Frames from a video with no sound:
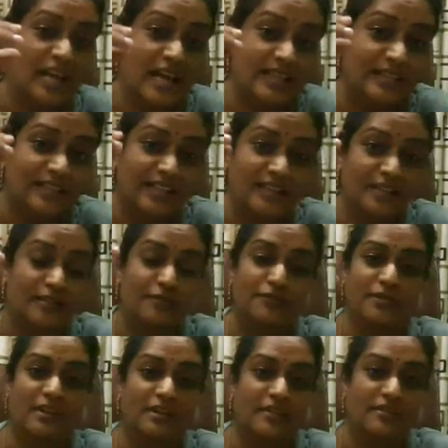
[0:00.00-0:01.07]
and then the
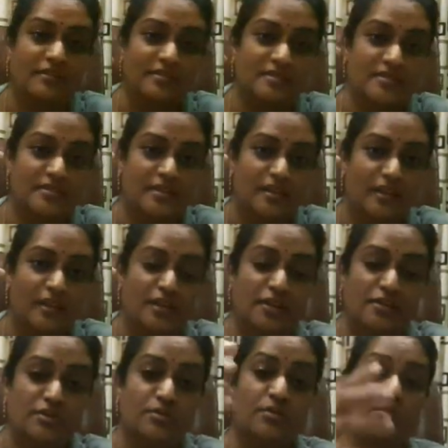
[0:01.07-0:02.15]
fingers.
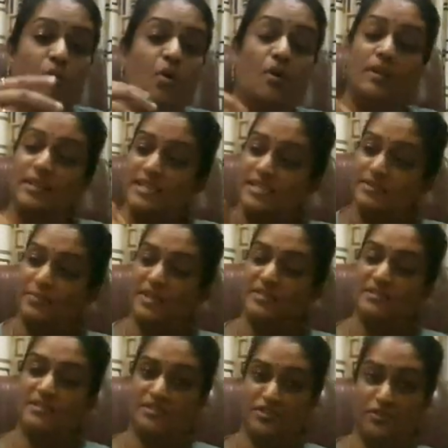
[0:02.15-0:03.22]
So all these
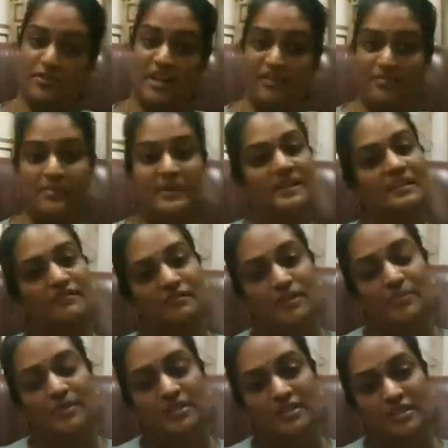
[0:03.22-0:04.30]
muscles should have been
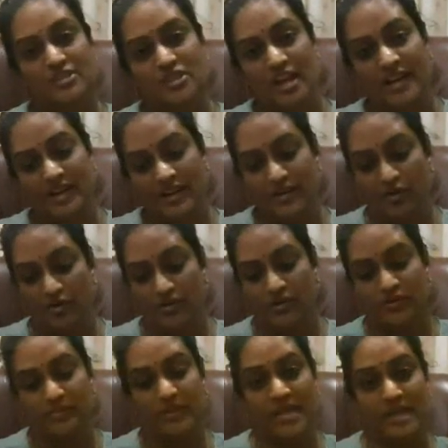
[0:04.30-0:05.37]
developed in the child in order
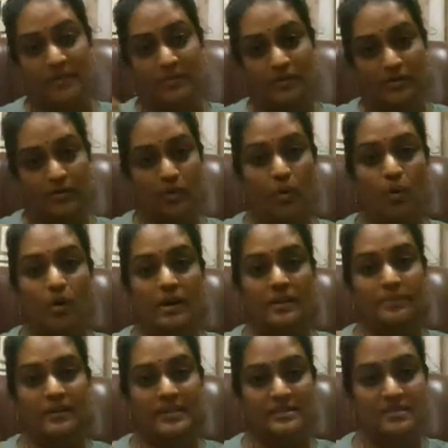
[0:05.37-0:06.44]
to be able to hold
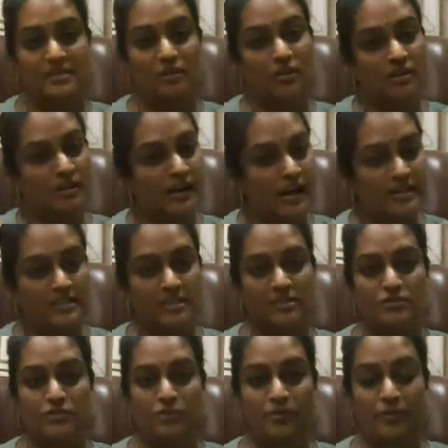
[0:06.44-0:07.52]
a pencil or a writing
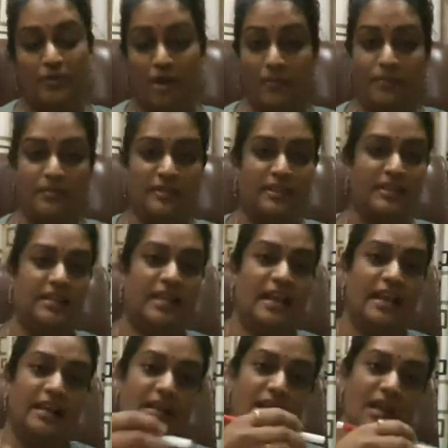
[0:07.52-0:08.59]
tool properly
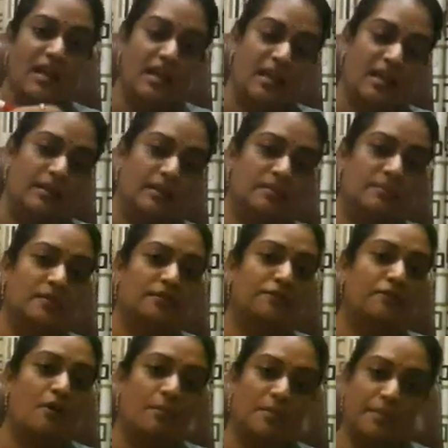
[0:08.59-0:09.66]
and
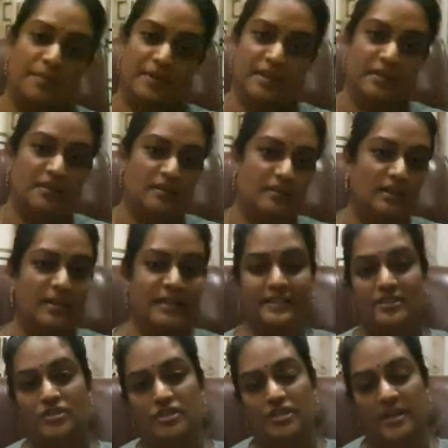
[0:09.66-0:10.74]
form a particular
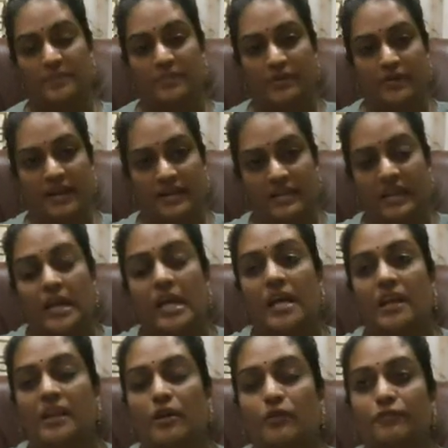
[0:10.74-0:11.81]
letter shape. Right.
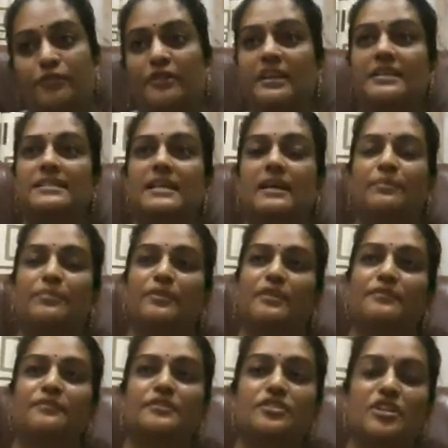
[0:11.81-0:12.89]
Now, for example,
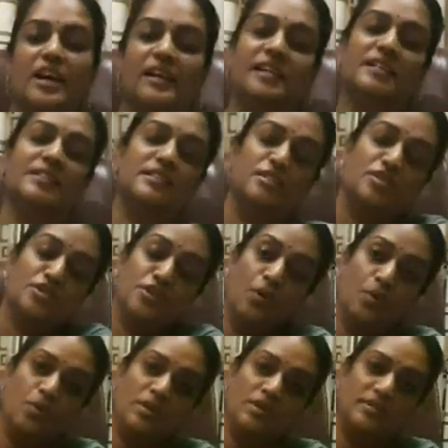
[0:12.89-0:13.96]
if a child's
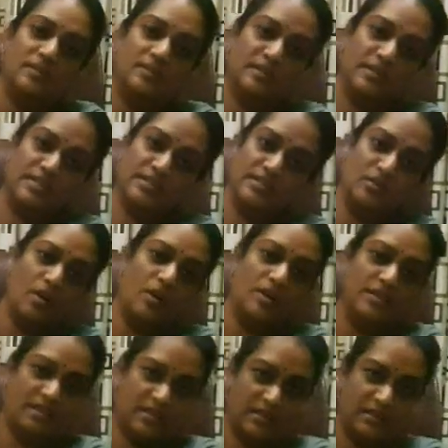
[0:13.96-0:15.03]
shoulder is not